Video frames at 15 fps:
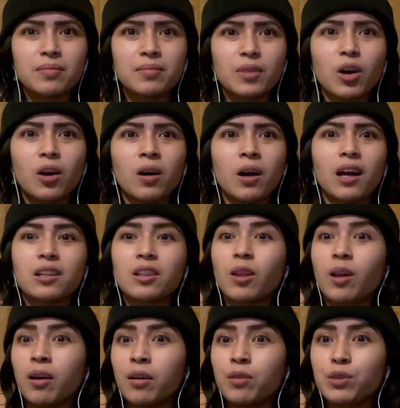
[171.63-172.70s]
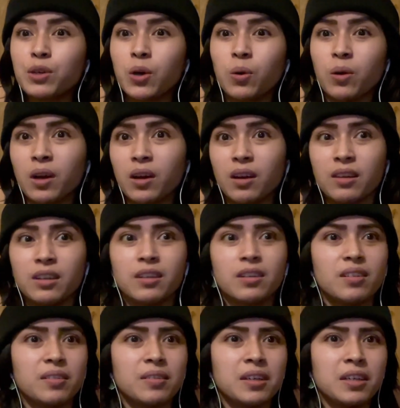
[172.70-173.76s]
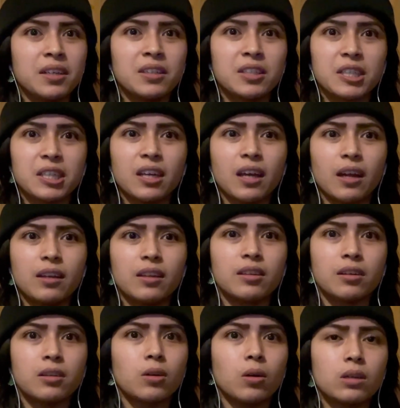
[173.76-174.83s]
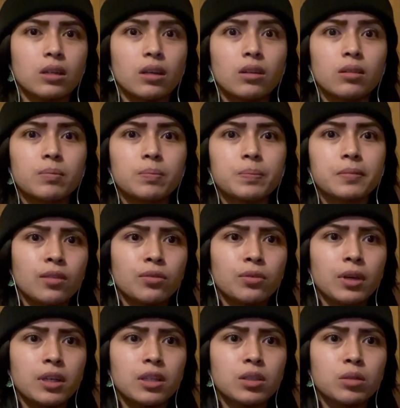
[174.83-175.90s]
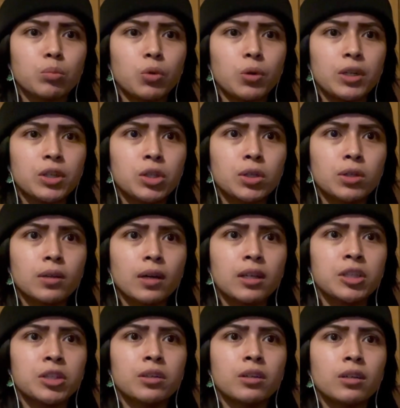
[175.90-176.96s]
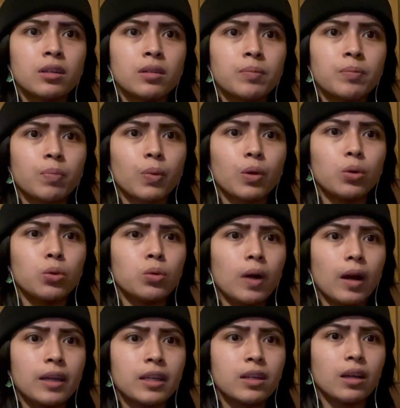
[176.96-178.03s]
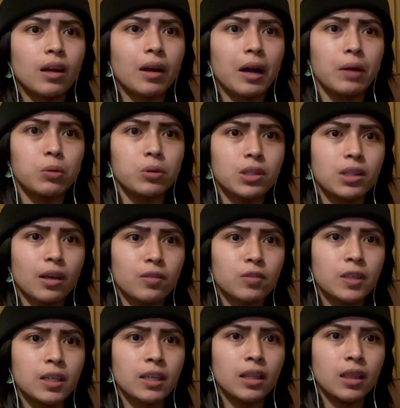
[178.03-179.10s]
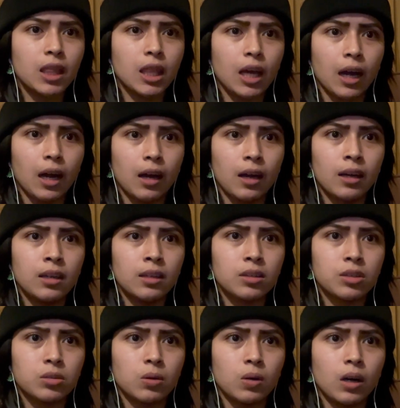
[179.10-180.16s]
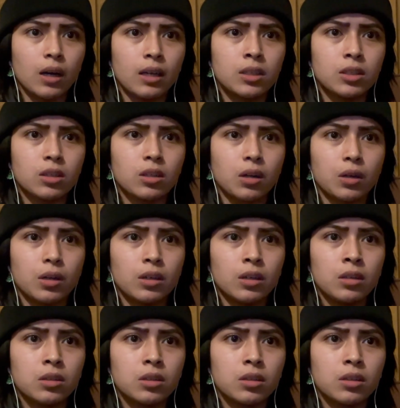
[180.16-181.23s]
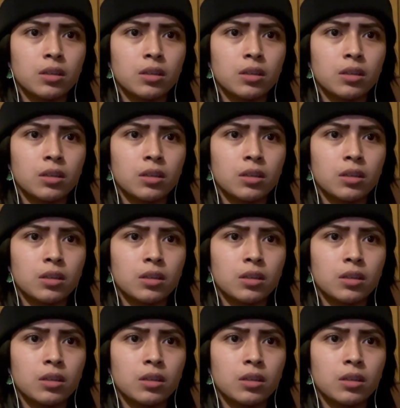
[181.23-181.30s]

Oh, I love coconut. Just like anything coconut. Face moisturizer. Ooh, I will definitely get that. So I'll add to cart.